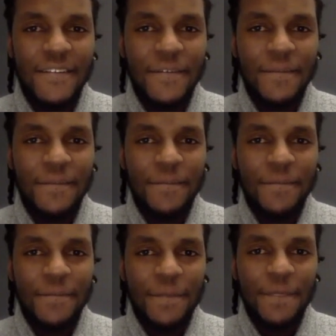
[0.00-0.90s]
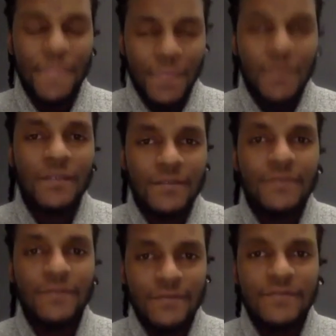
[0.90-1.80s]

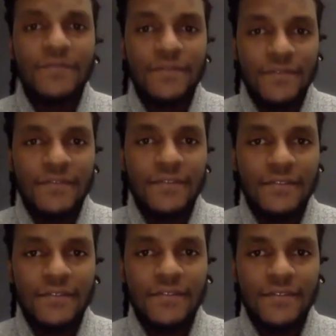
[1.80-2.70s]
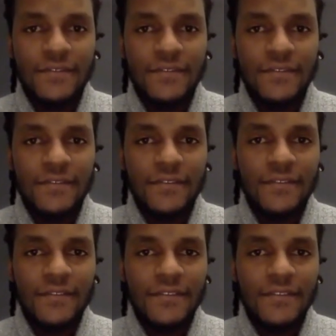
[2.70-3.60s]

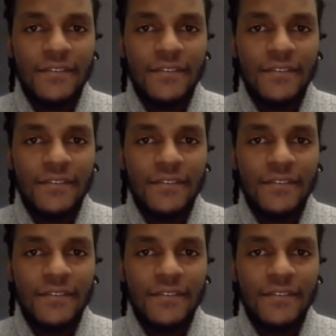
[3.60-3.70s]
[no speech]